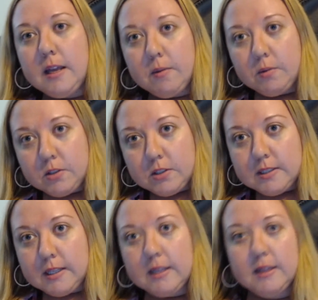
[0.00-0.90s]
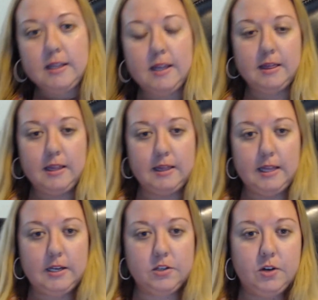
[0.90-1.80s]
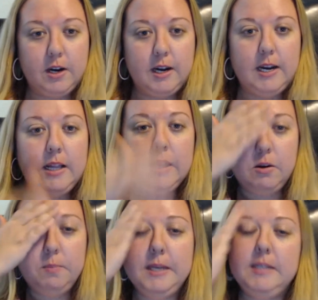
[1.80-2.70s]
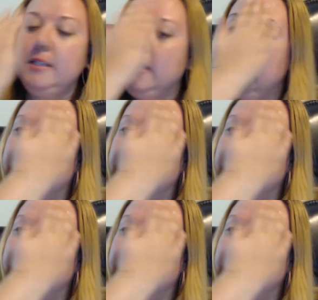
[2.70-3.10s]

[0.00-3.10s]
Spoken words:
we'll just let that dry a little bit.